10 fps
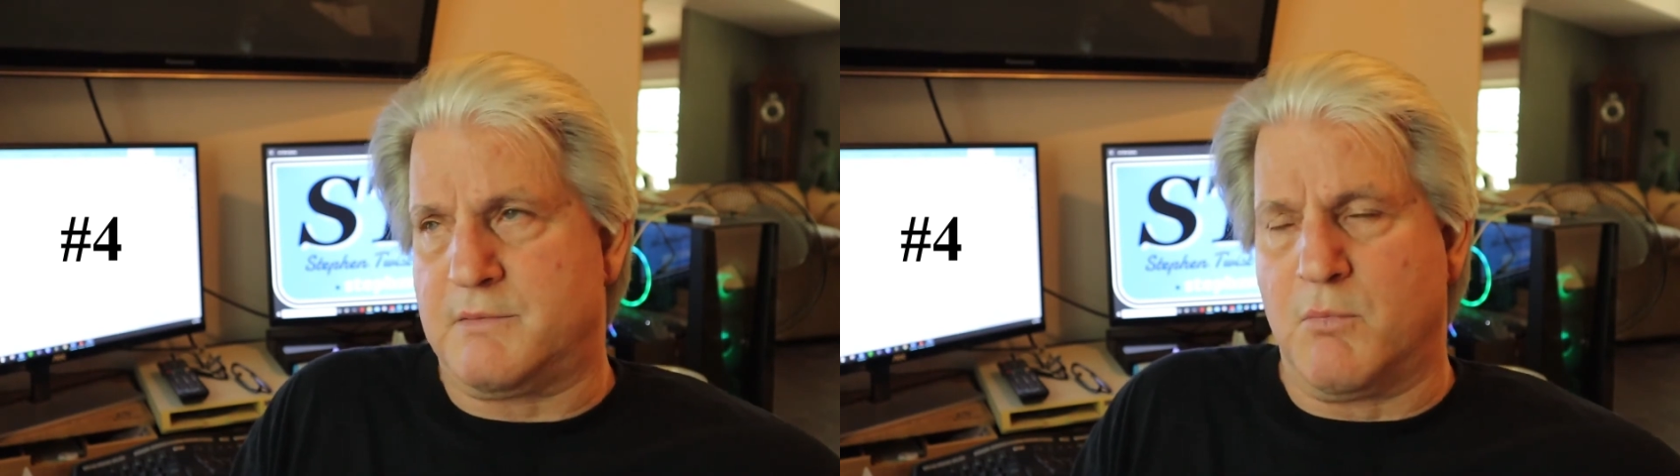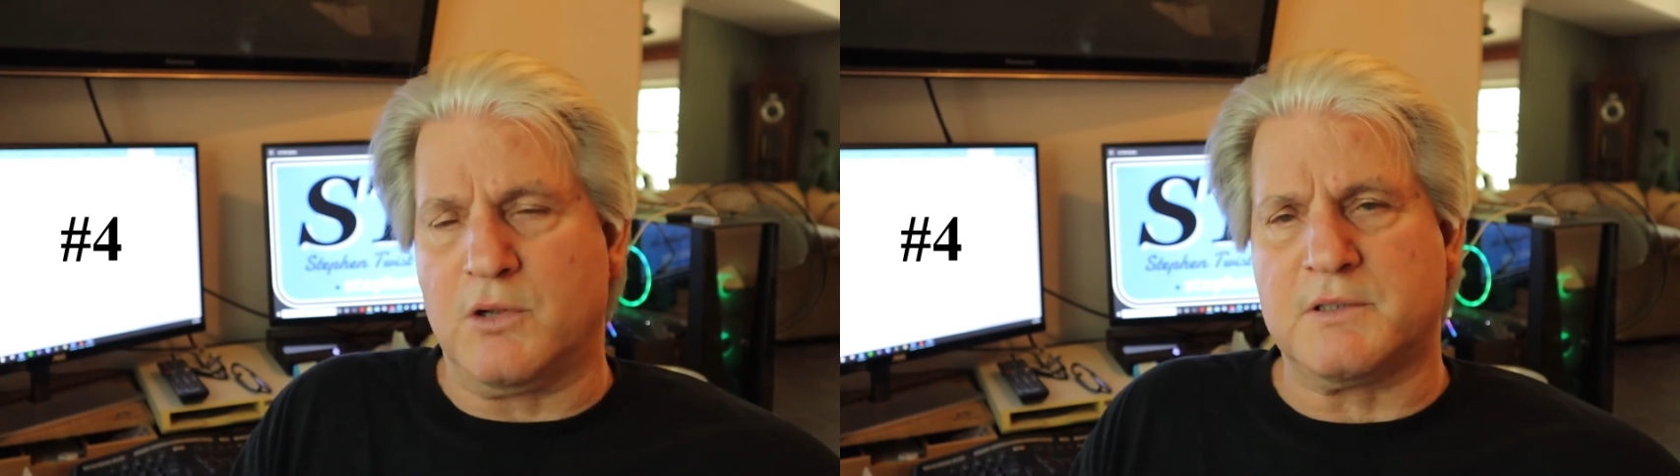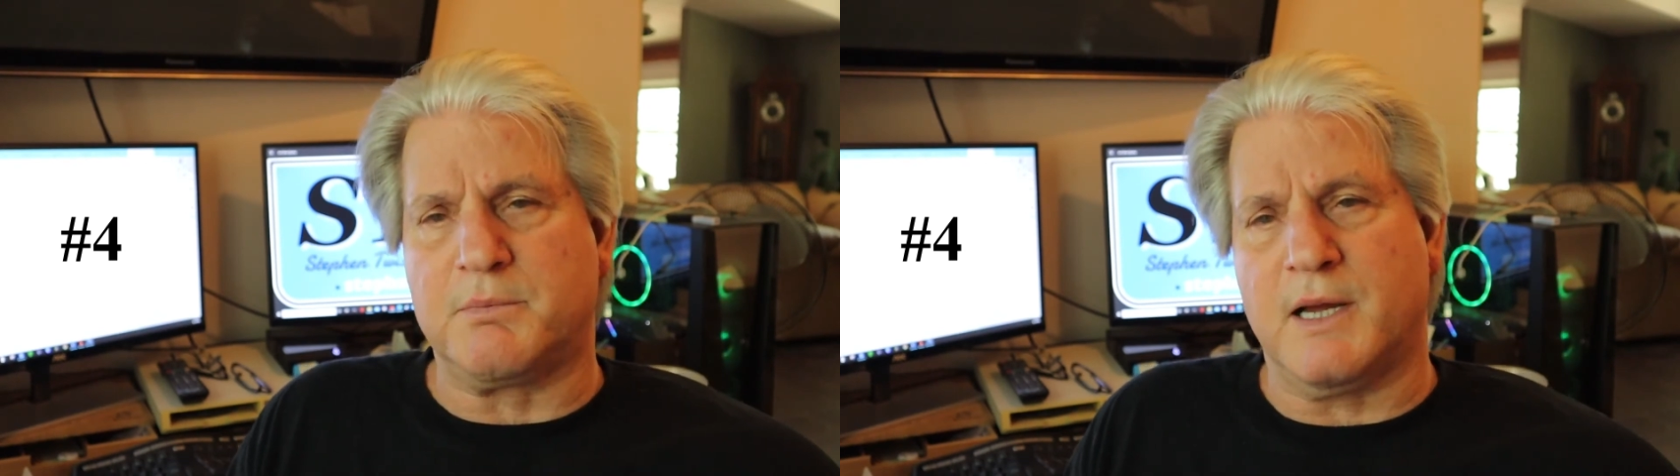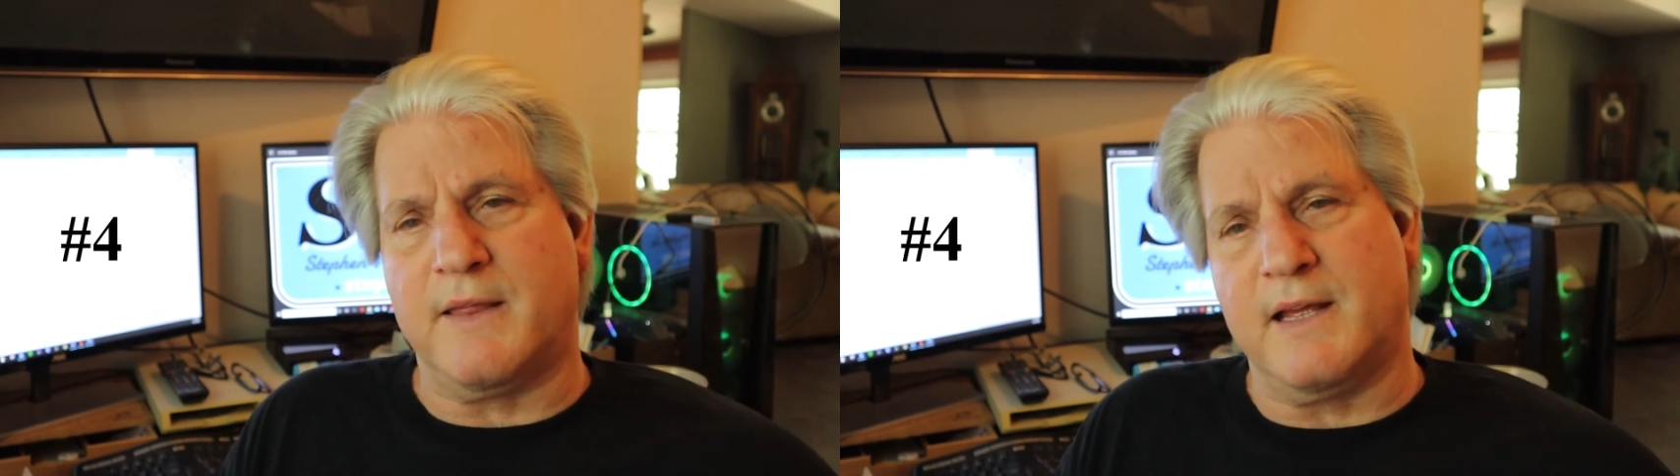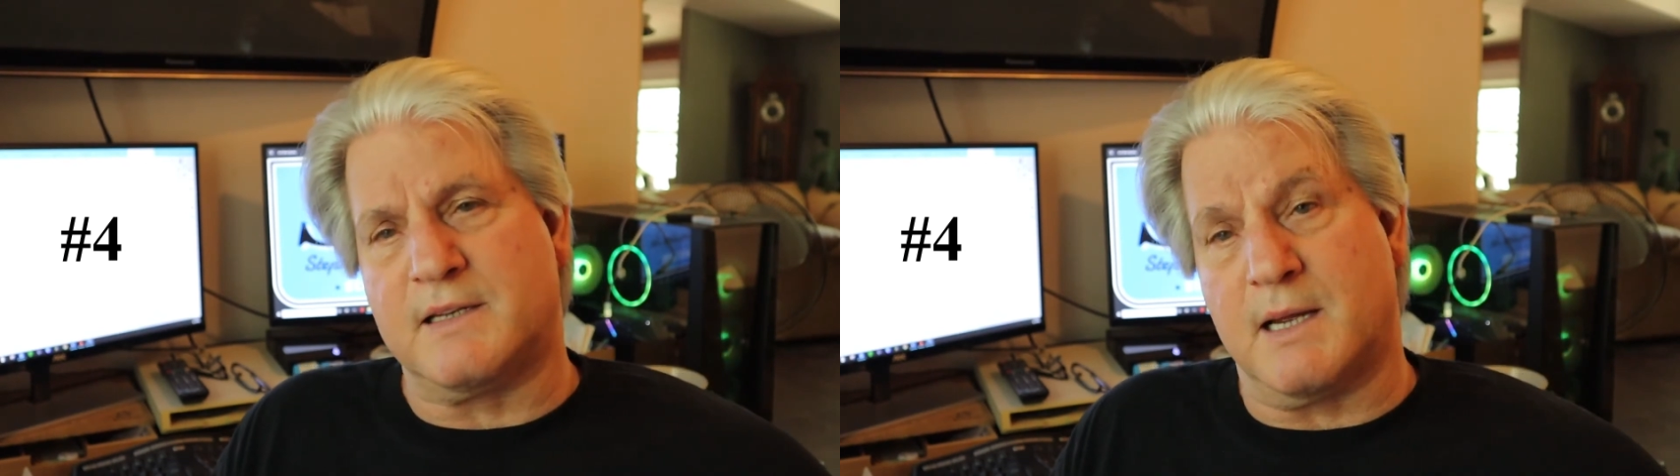multiply
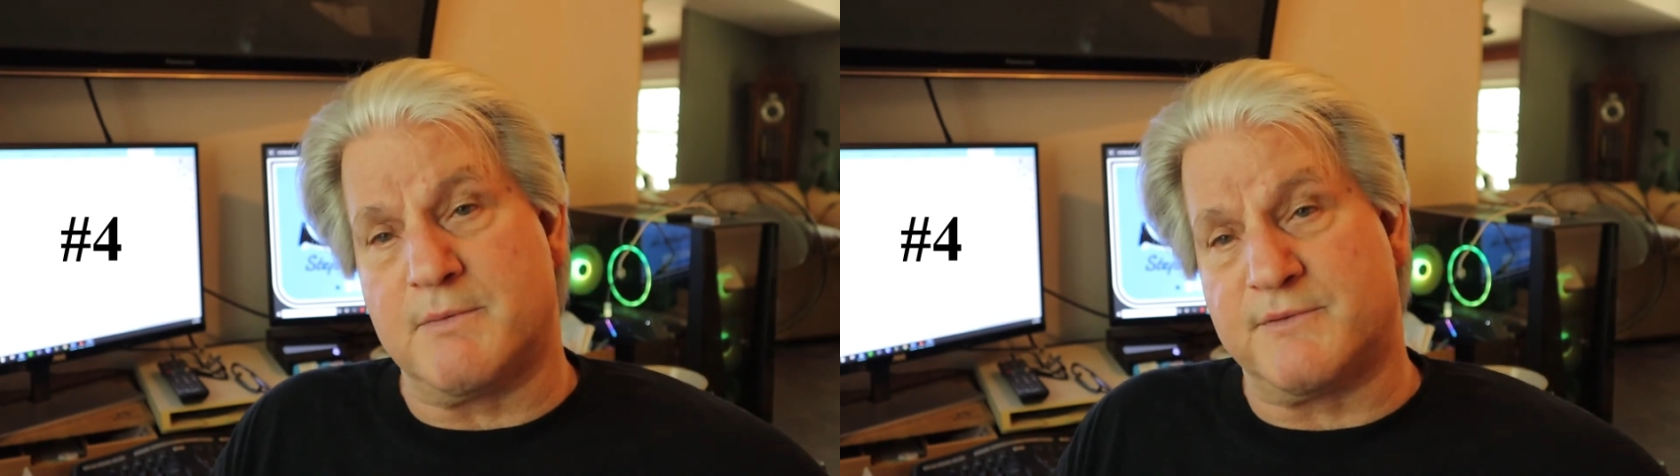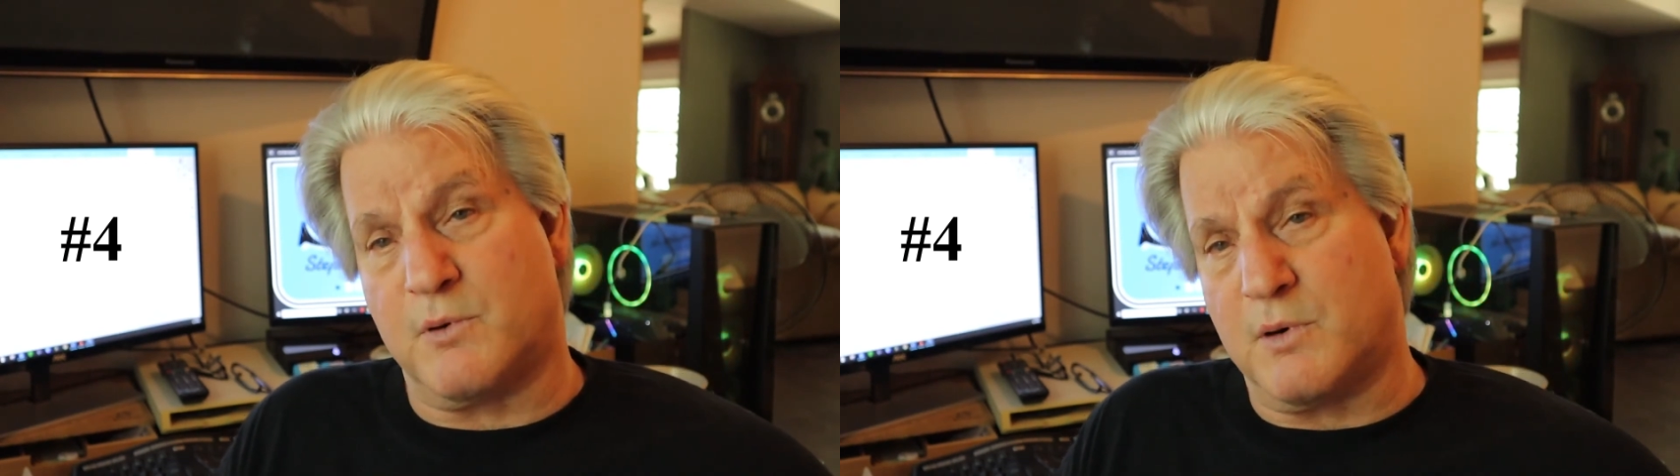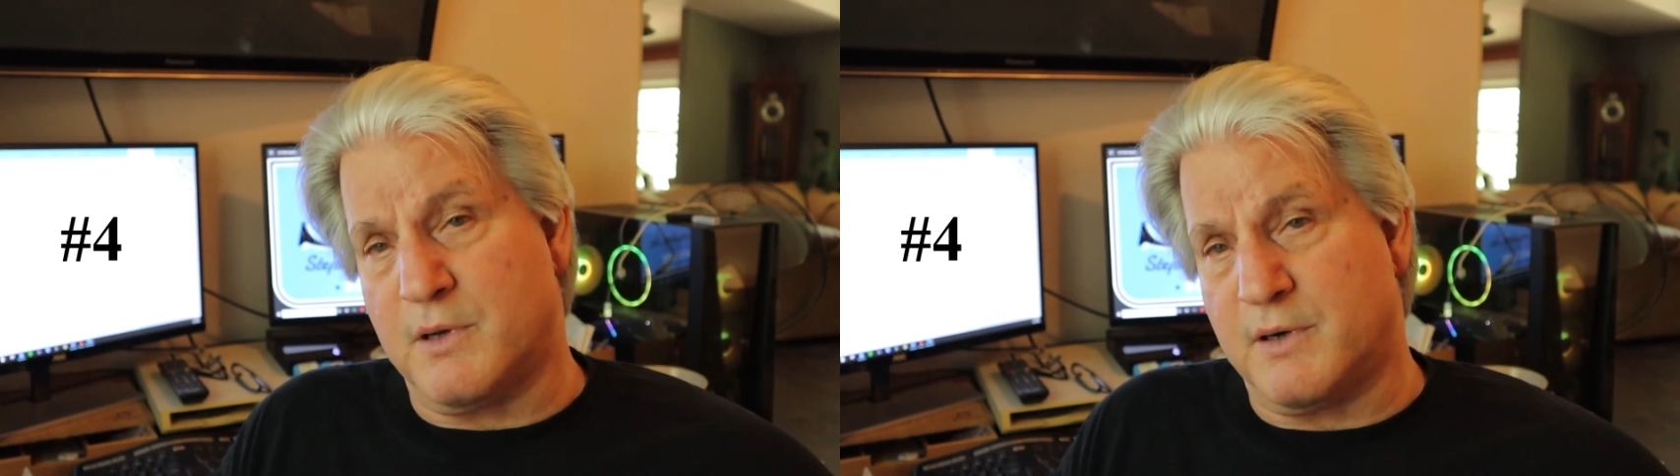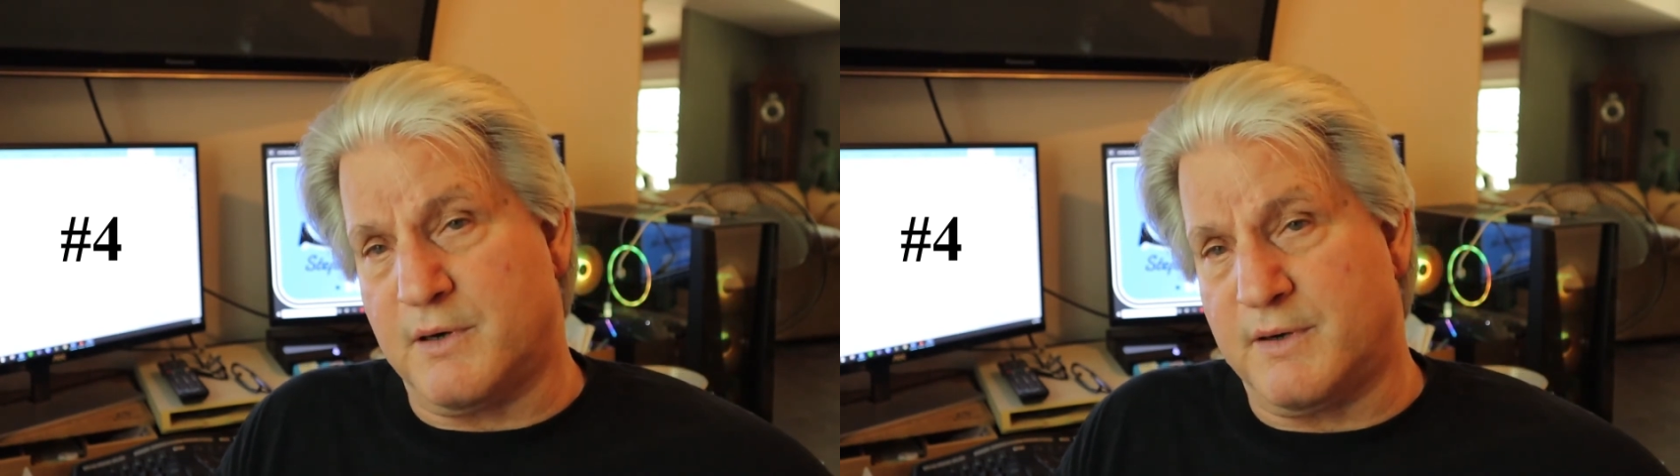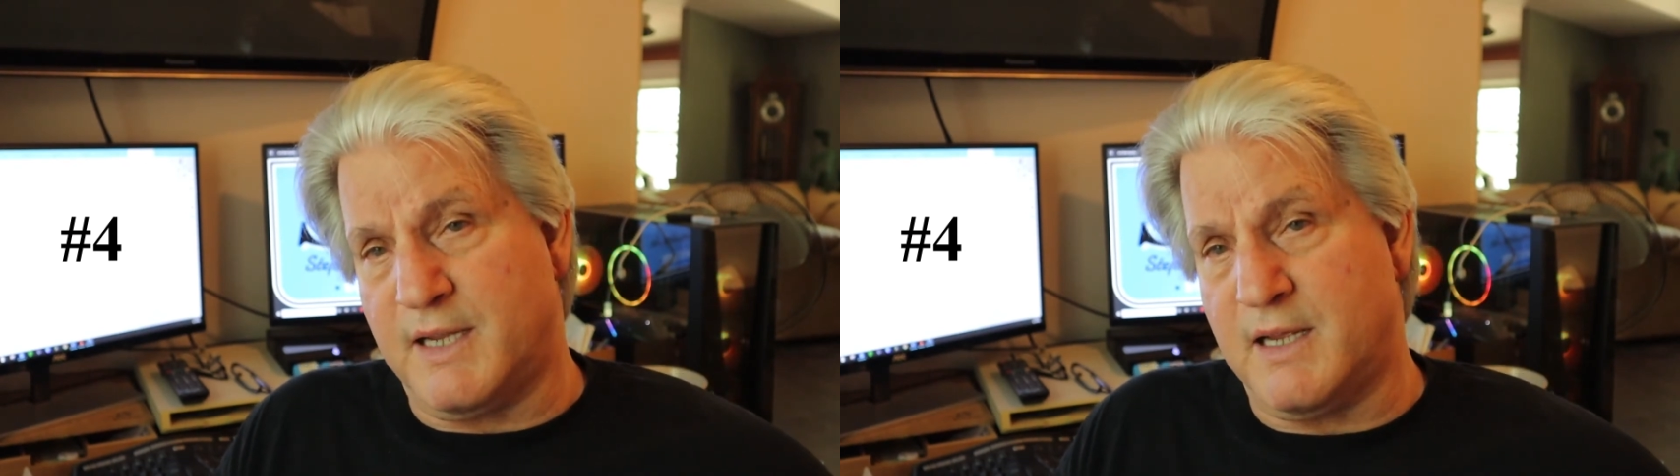that times
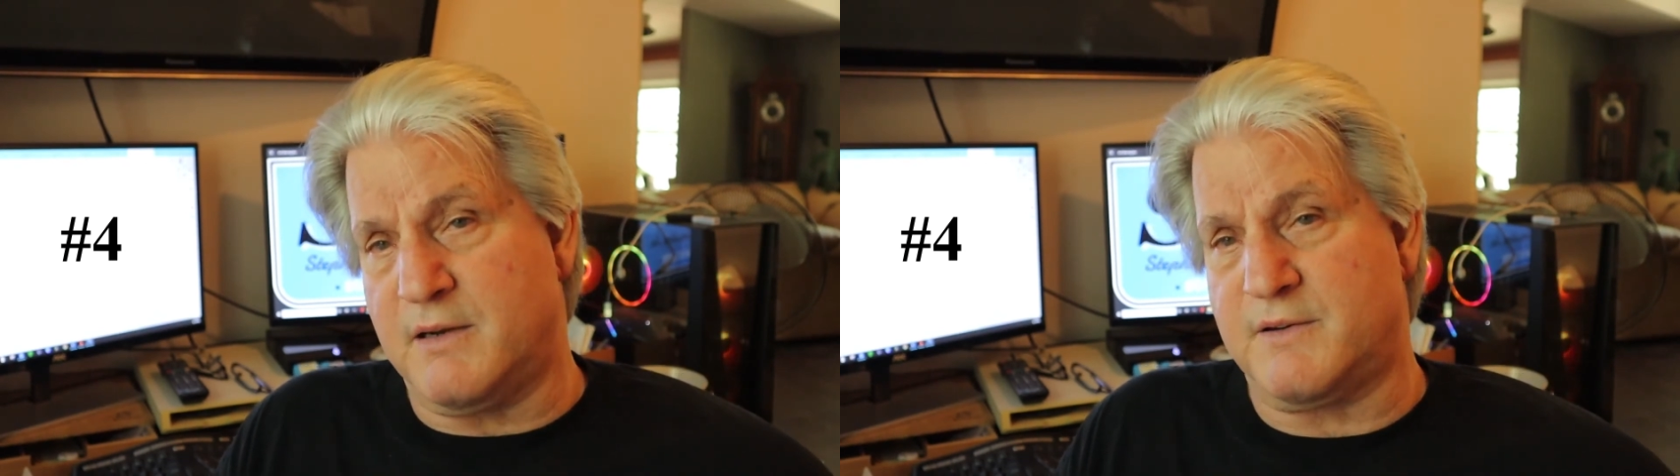410.